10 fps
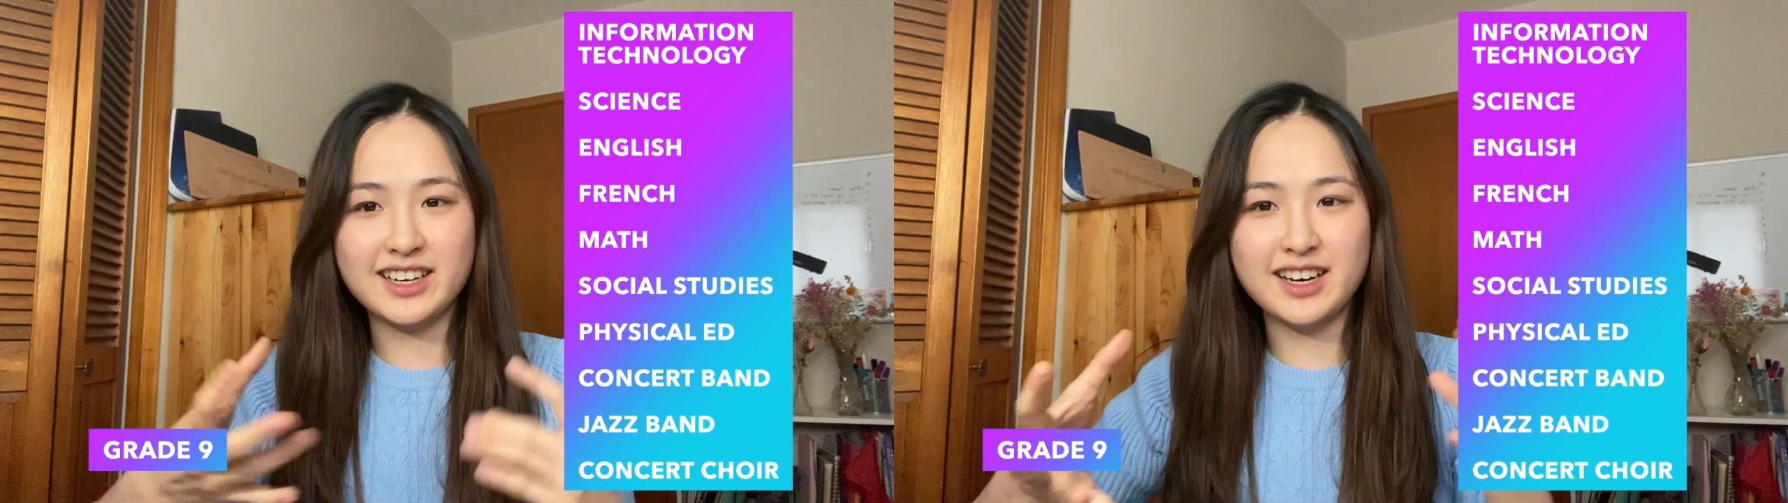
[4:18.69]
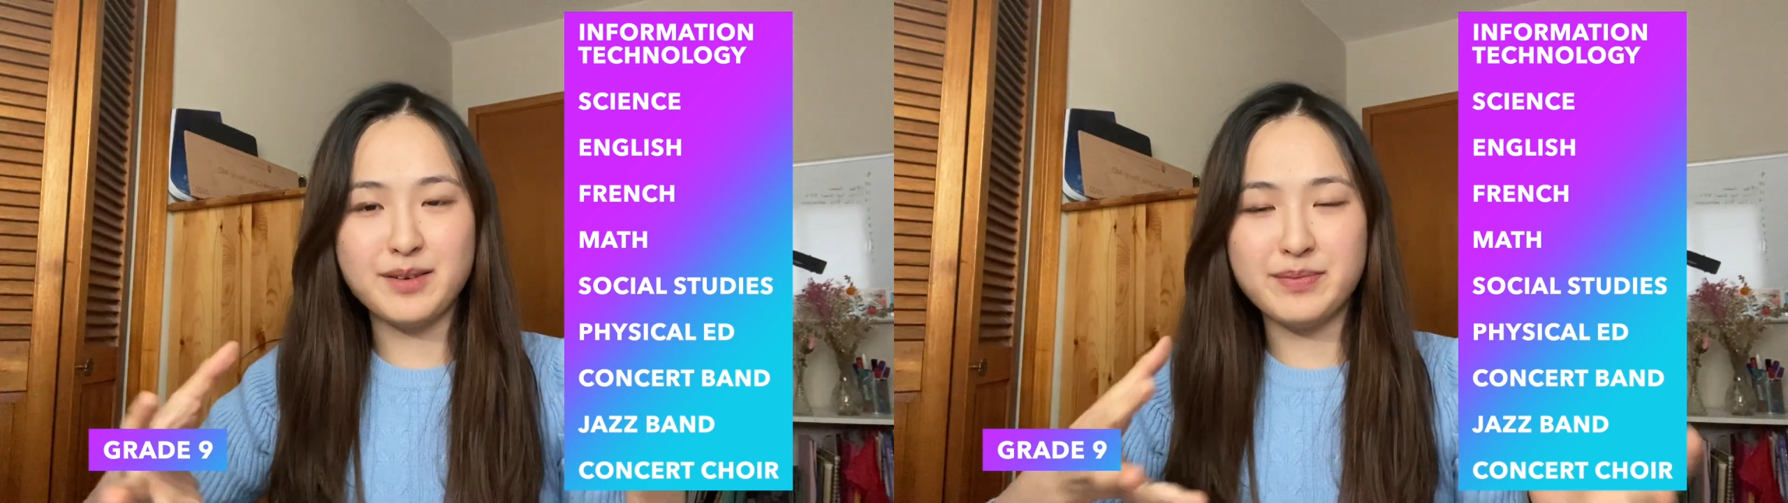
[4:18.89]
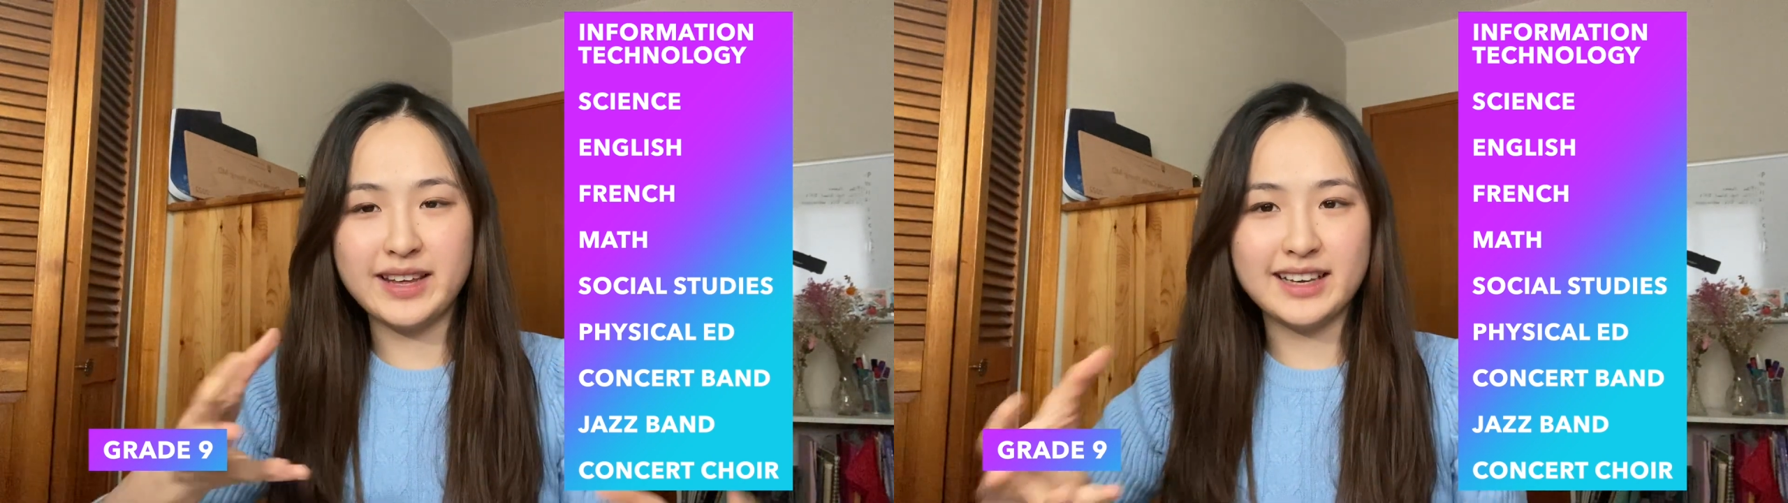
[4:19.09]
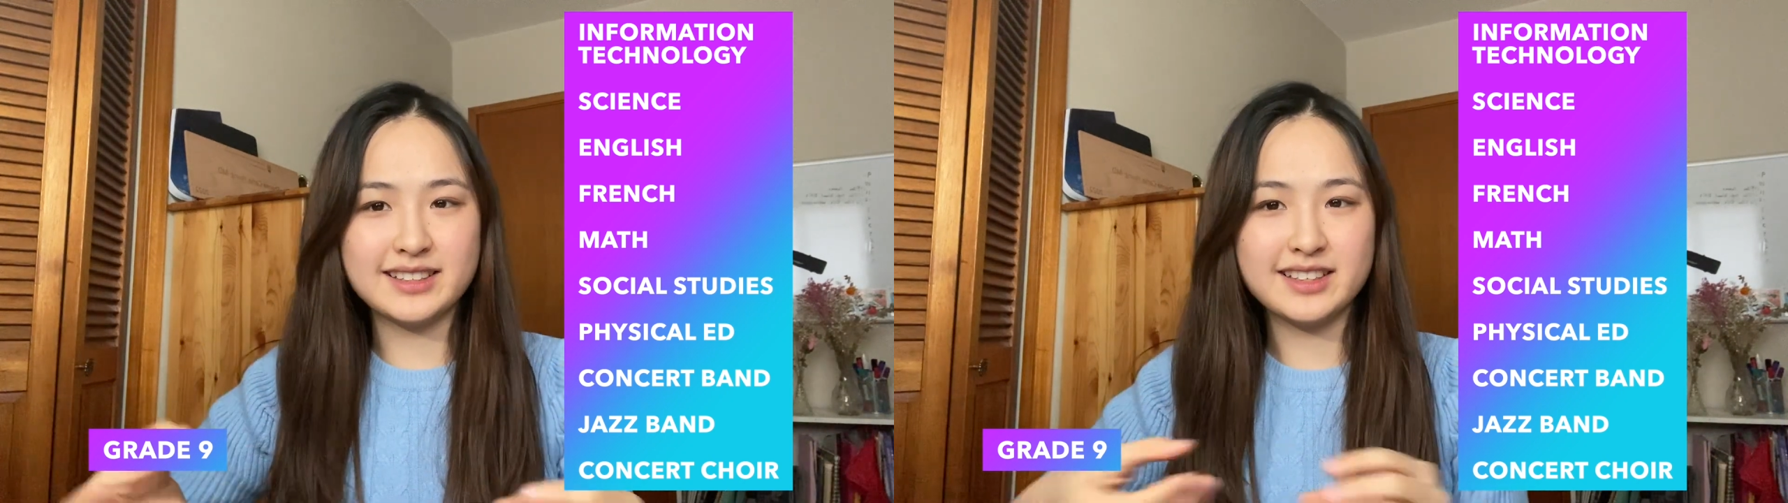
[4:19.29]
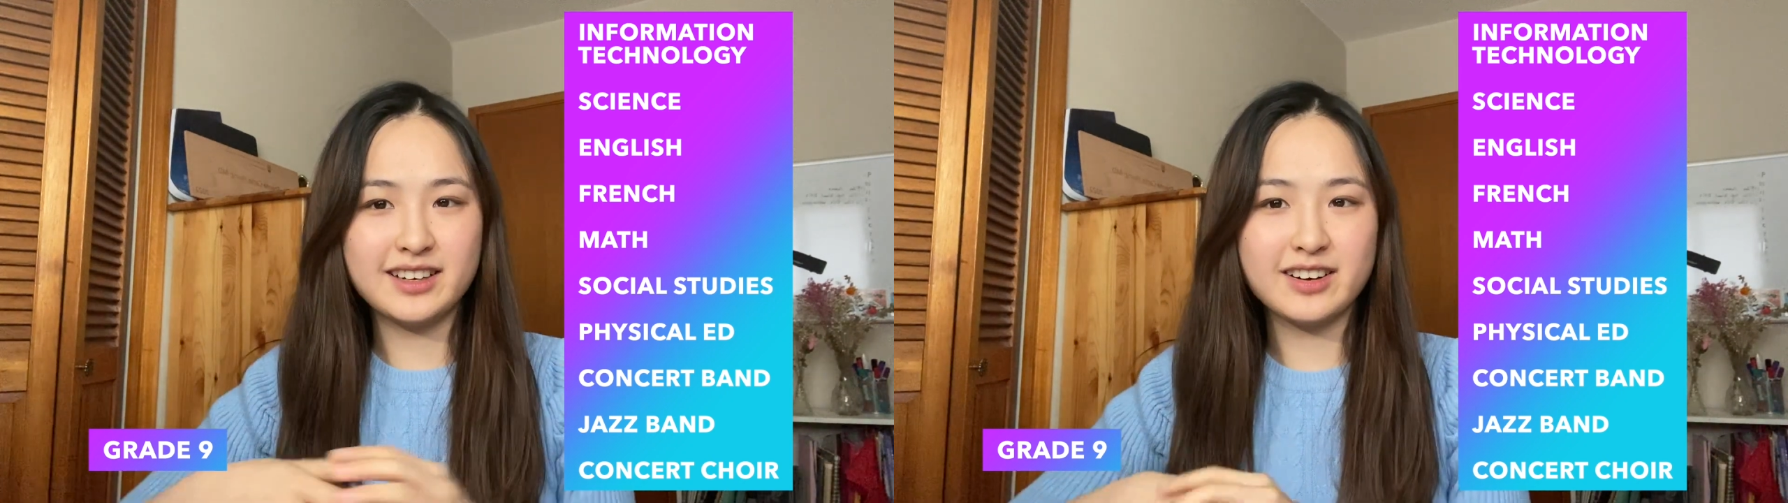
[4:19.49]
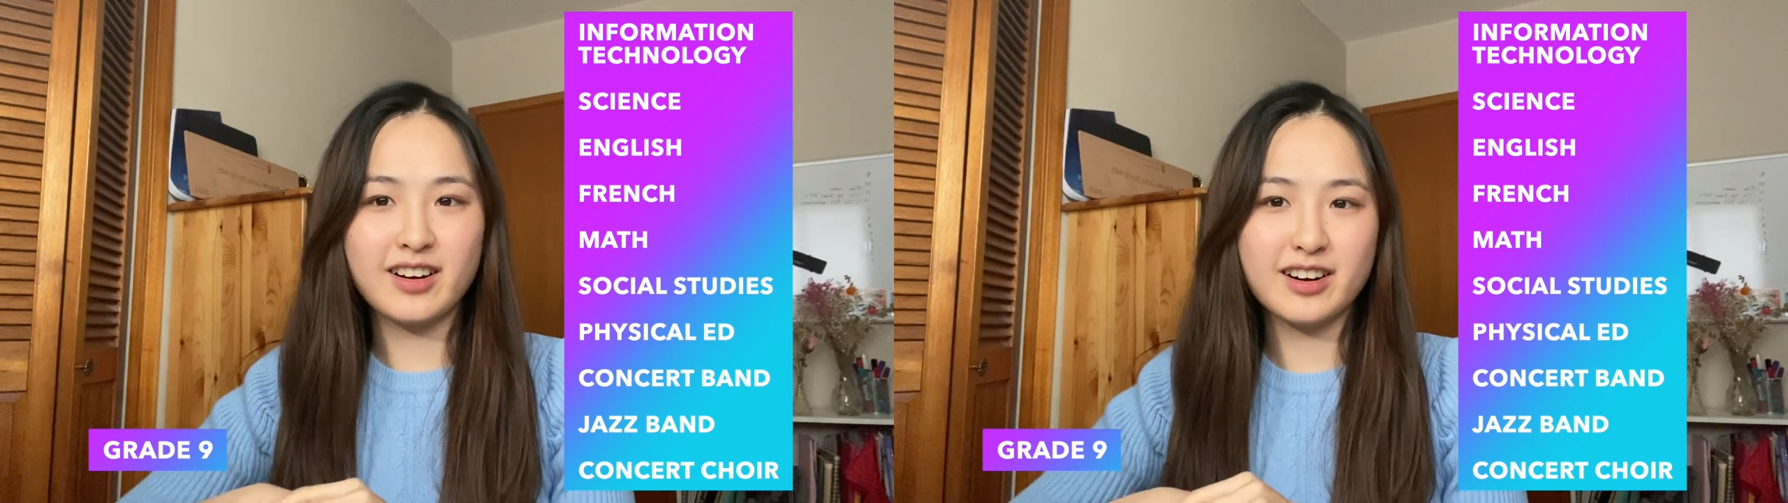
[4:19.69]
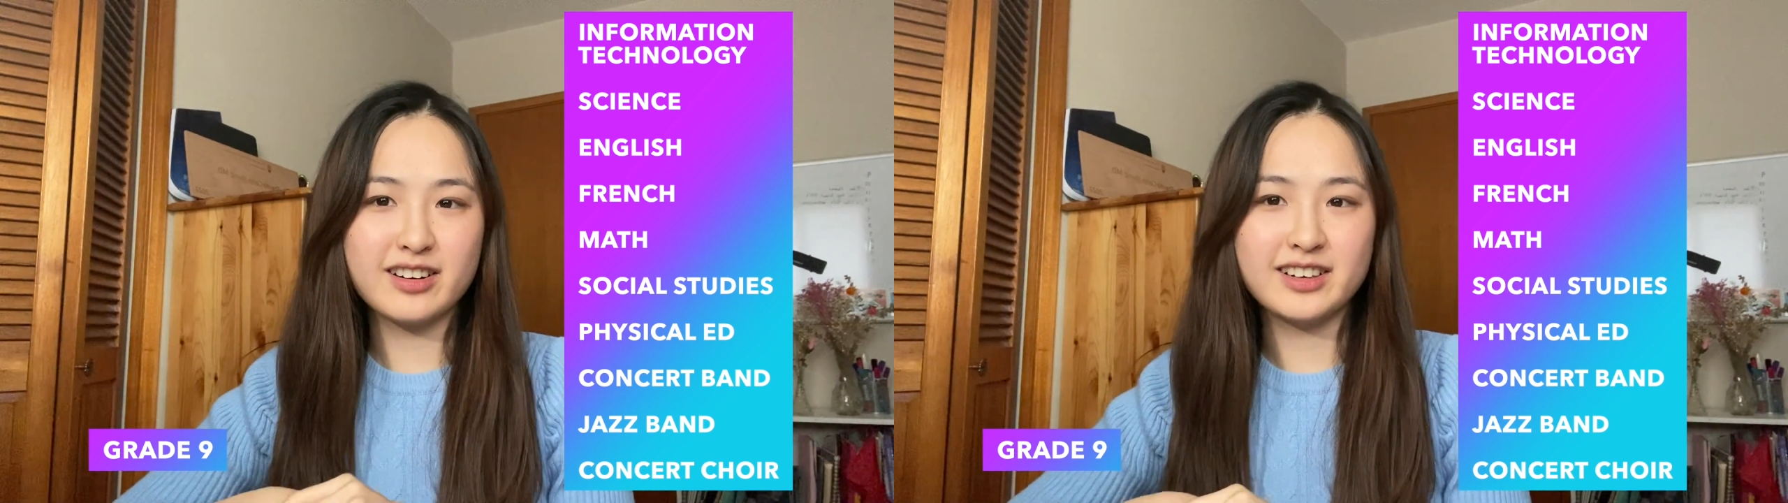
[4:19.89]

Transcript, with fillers: um, things on our